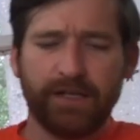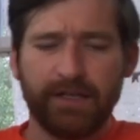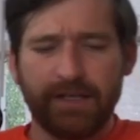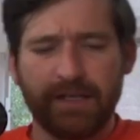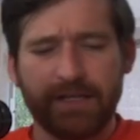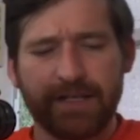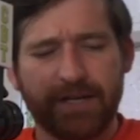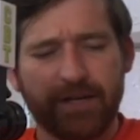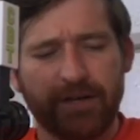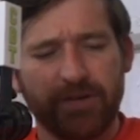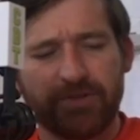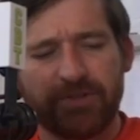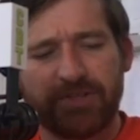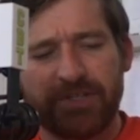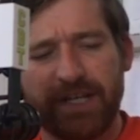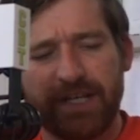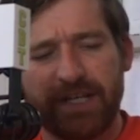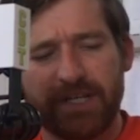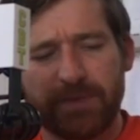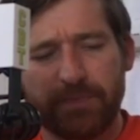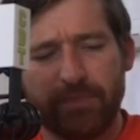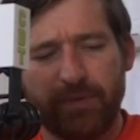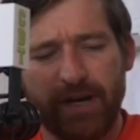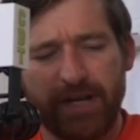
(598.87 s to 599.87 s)
Nick Kyrgios said in
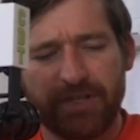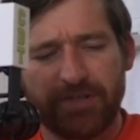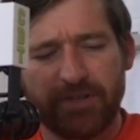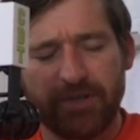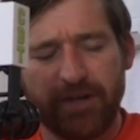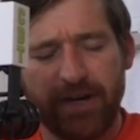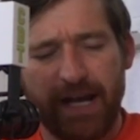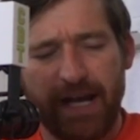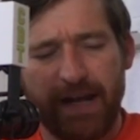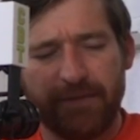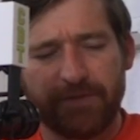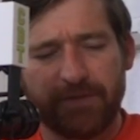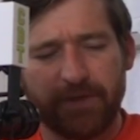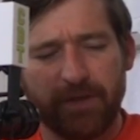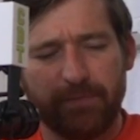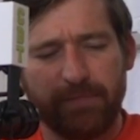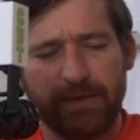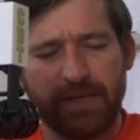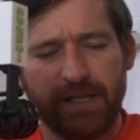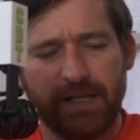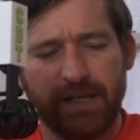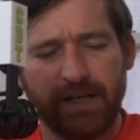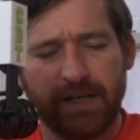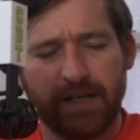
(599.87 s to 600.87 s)
his presser after
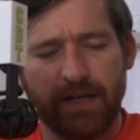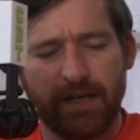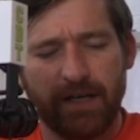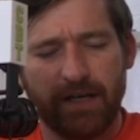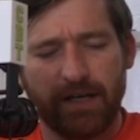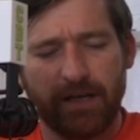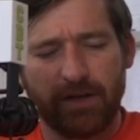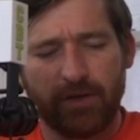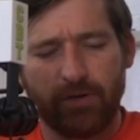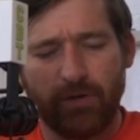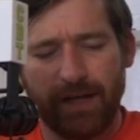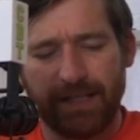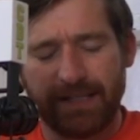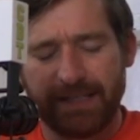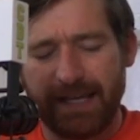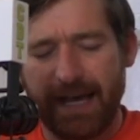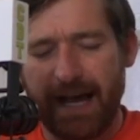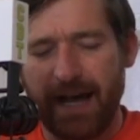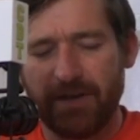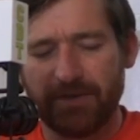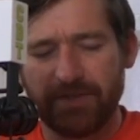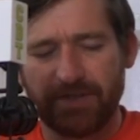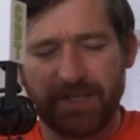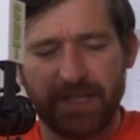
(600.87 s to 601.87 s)
beating
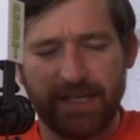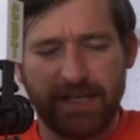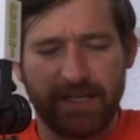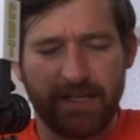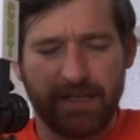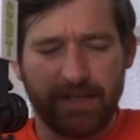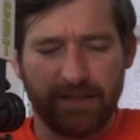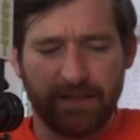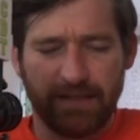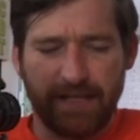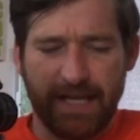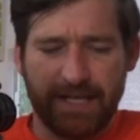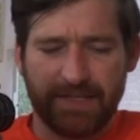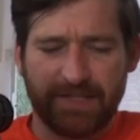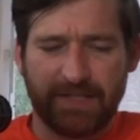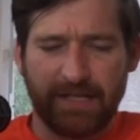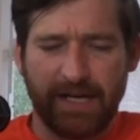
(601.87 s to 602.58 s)
Kwiatkowski last